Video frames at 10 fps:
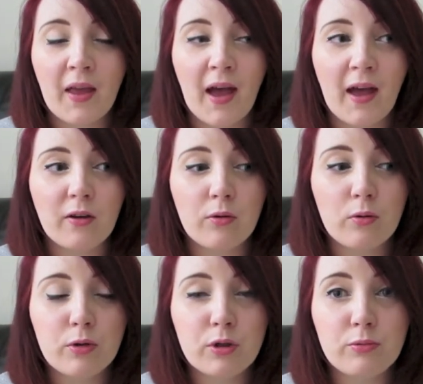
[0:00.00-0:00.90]
And
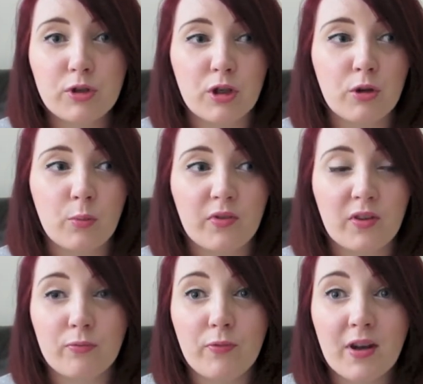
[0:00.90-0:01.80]
all you do with
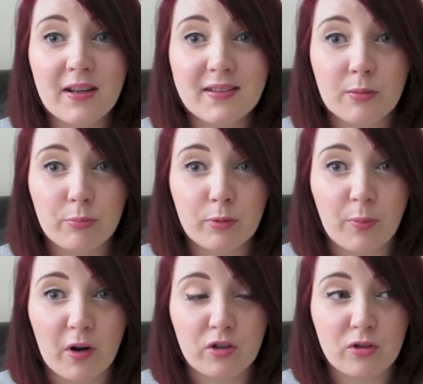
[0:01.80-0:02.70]
this really simple
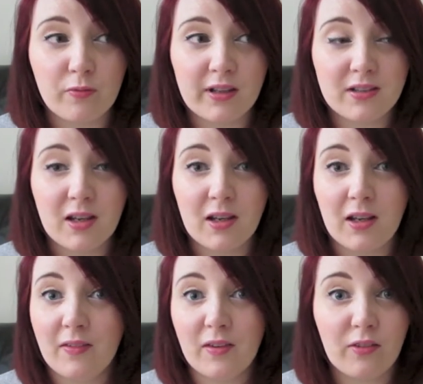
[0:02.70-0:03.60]
brush, it's really
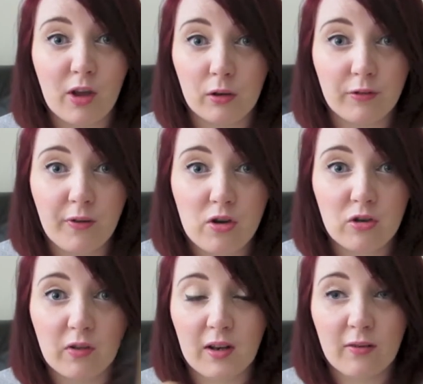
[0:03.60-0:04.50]
teeny and this is the only
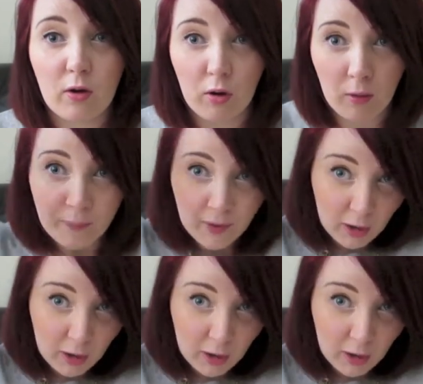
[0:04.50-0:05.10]
function that it's got,